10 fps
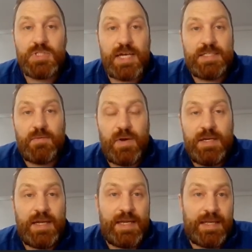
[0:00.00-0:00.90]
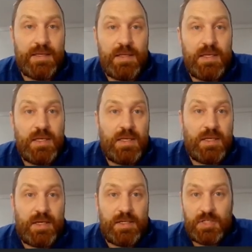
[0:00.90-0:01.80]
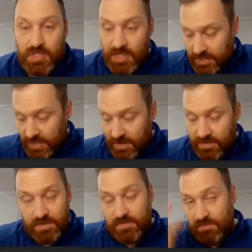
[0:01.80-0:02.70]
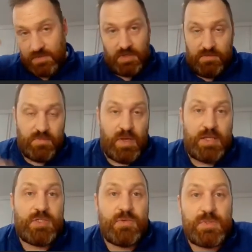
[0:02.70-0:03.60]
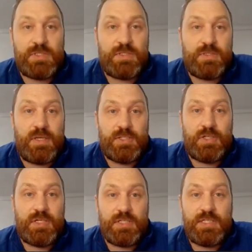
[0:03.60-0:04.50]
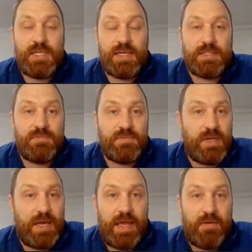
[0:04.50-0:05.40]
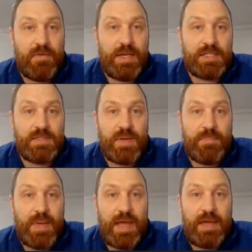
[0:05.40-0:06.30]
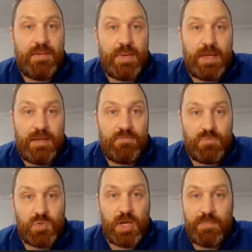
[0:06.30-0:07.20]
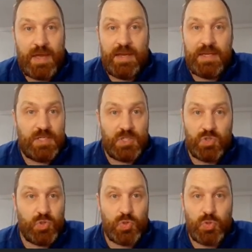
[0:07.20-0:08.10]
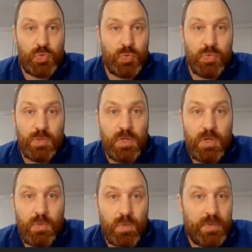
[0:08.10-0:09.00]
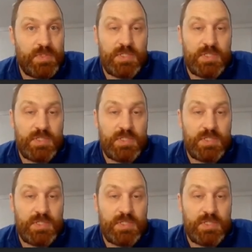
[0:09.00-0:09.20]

size I wanted, I just set it down. As you're going to see, I had it right next to my drawing pad, and I just drew what